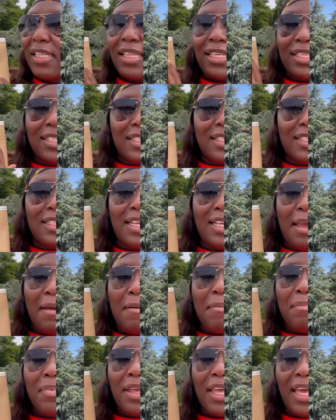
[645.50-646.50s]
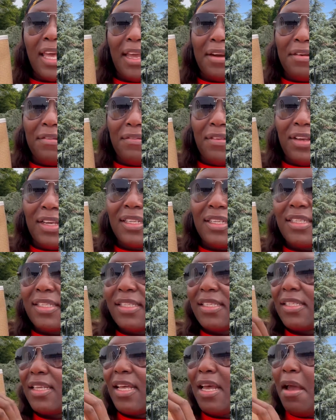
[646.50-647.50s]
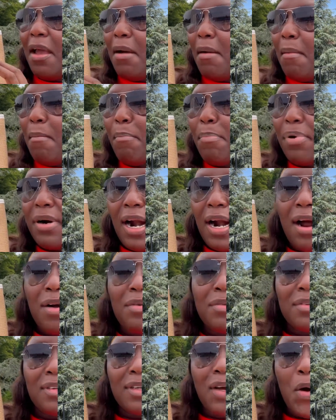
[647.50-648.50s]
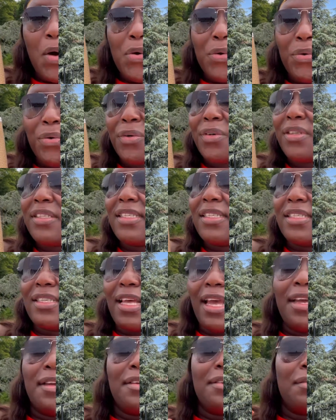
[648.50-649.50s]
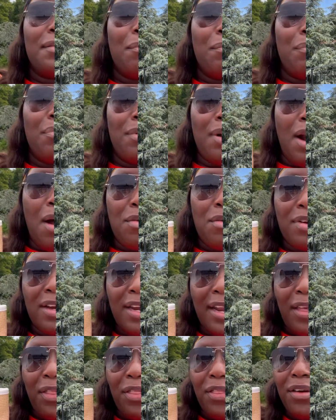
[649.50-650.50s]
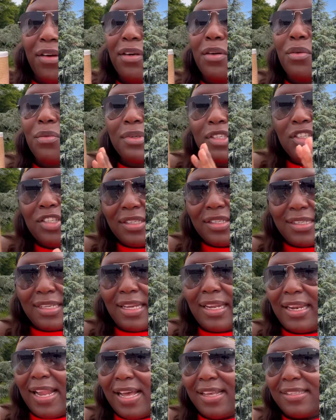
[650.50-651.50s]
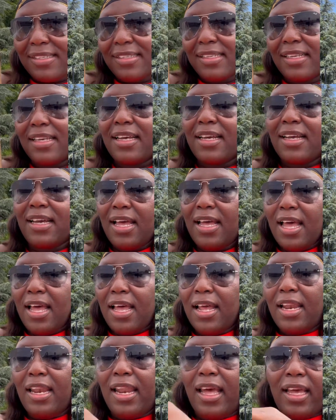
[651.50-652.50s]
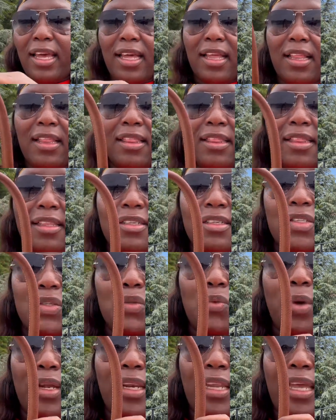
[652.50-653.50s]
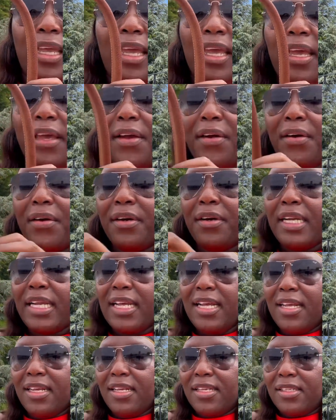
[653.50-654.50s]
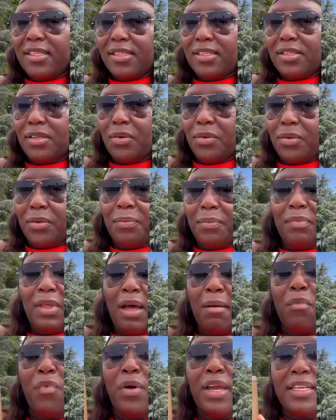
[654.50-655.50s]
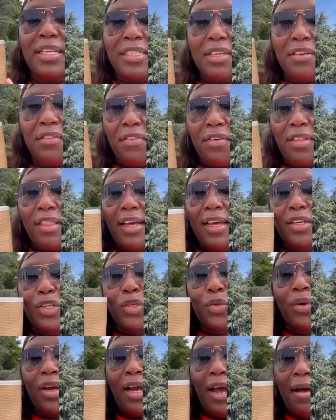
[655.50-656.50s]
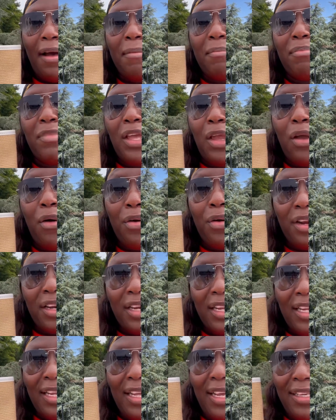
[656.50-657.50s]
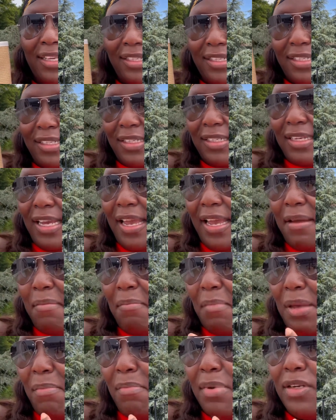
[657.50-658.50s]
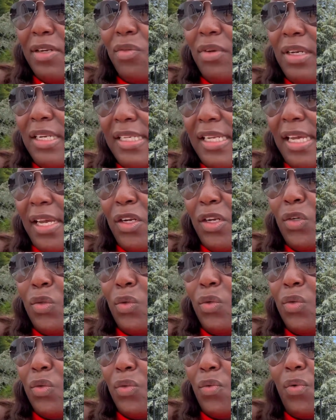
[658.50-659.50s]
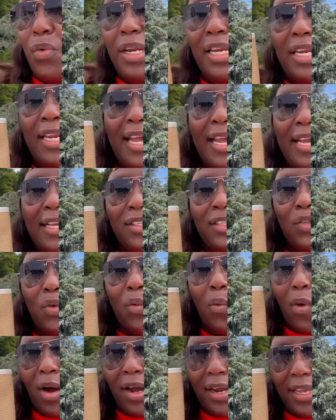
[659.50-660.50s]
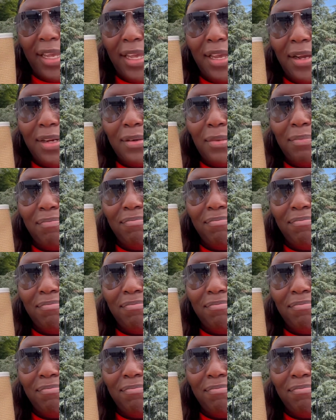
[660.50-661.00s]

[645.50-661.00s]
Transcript: the same canvas, brown hose and brown leather, which is classic like this one here. So I'm waiting for that to come. They ordered it yesterday. Maybe it will take 2 to 3 days working